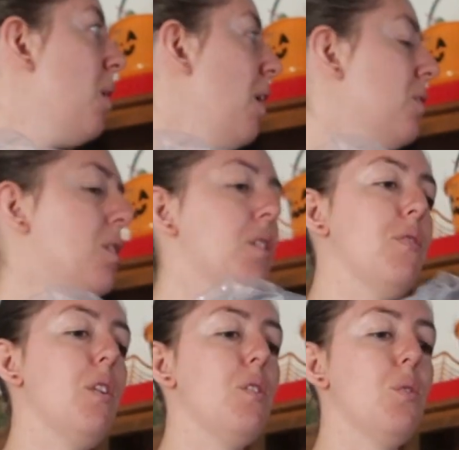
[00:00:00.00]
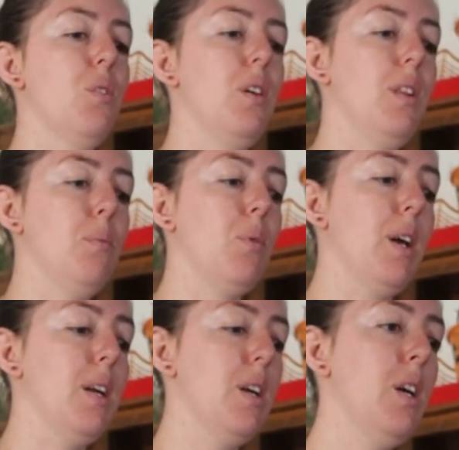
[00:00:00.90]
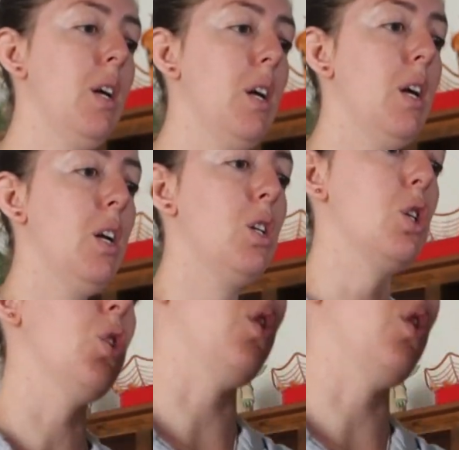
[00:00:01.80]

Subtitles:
I have to go shut the front door and then we get to